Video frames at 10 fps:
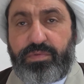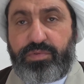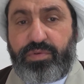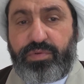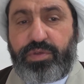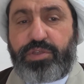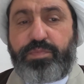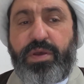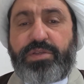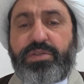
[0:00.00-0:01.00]
So it's
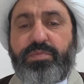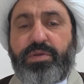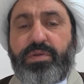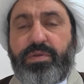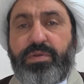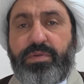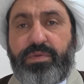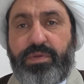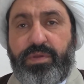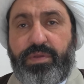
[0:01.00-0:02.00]
possible
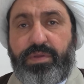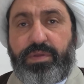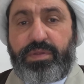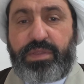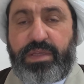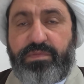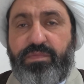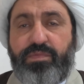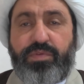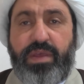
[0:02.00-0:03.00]
that
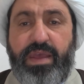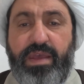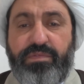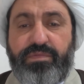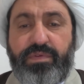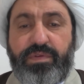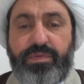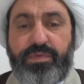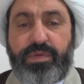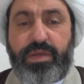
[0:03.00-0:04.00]
we would have
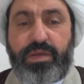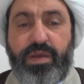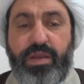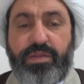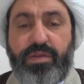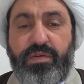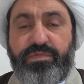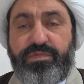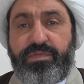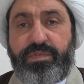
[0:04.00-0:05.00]
the kind of
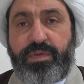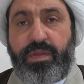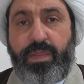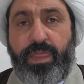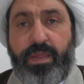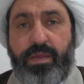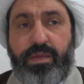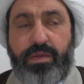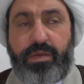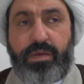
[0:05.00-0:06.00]

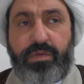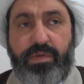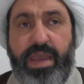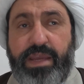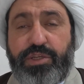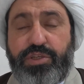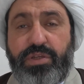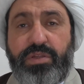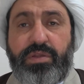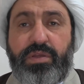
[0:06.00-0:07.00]
uh,
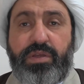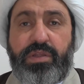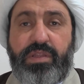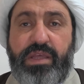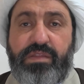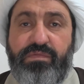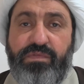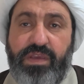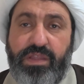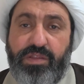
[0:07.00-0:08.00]
action that
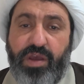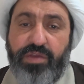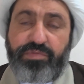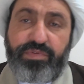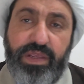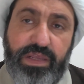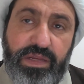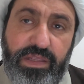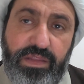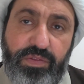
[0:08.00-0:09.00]
we
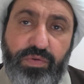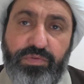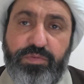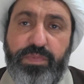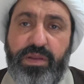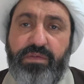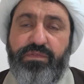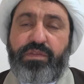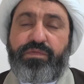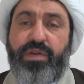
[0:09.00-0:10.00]
directly don't
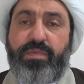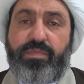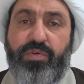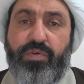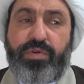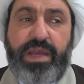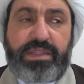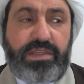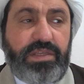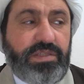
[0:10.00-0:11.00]
benefit from, or
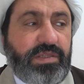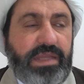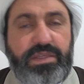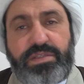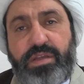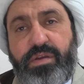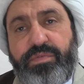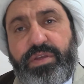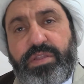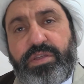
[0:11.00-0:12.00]
at least that is not
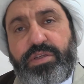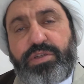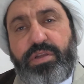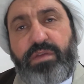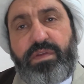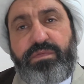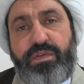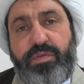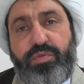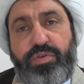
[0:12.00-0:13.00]
our intention. Even if we
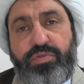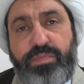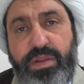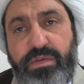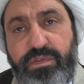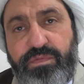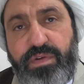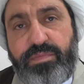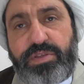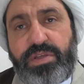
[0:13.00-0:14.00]
are going to benefit
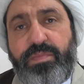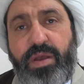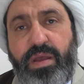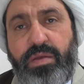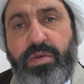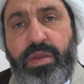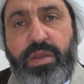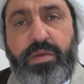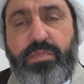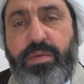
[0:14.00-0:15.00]
from it
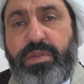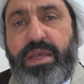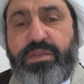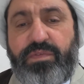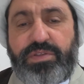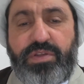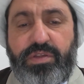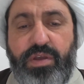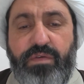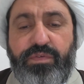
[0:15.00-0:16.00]
somehow, maybe that was
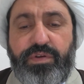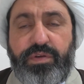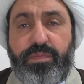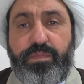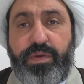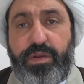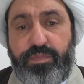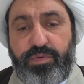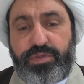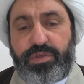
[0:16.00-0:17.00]
not our
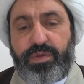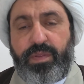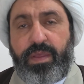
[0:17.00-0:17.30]
purpose.